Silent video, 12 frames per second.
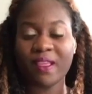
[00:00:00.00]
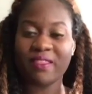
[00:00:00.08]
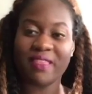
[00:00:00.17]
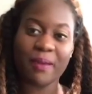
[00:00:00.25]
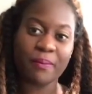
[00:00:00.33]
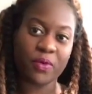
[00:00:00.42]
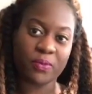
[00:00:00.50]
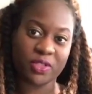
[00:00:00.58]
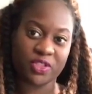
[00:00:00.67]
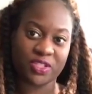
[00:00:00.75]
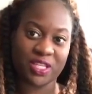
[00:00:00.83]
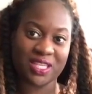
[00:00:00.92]
that
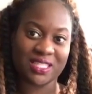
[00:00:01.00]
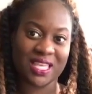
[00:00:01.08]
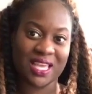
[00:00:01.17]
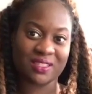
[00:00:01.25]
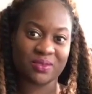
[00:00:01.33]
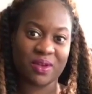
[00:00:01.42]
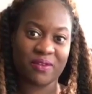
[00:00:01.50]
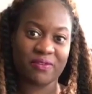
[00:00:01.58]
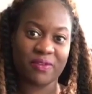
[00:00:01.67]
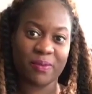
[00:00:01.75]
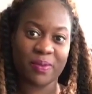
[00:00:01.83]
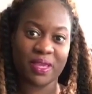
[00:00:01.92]
moment you get a text while
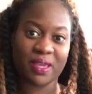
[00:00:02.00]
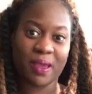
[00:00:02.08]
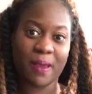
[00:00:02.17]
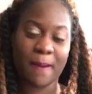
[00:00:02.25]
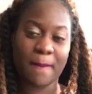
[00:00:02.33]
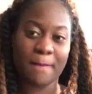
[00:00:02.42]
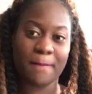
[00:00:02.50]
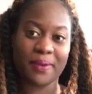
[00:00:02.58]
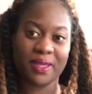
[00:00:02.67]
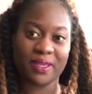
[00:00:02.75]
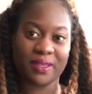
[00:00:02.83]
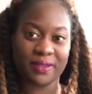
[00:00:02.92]
filming.
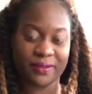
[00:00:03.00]
But